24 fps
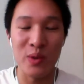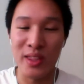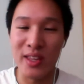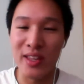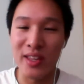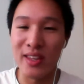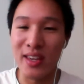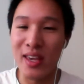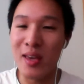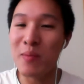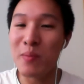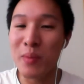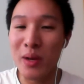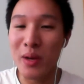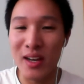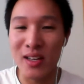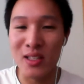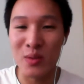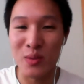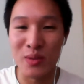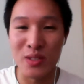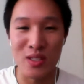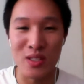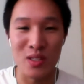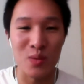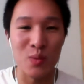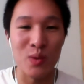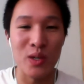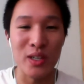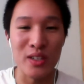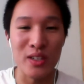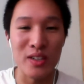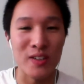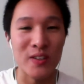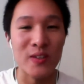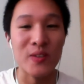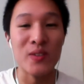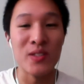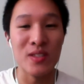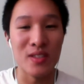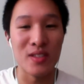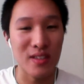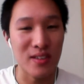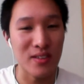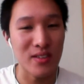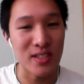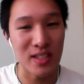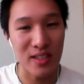within the inbox, which is what you're
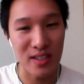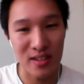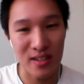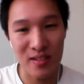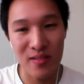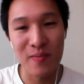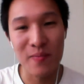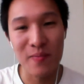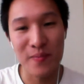used to using.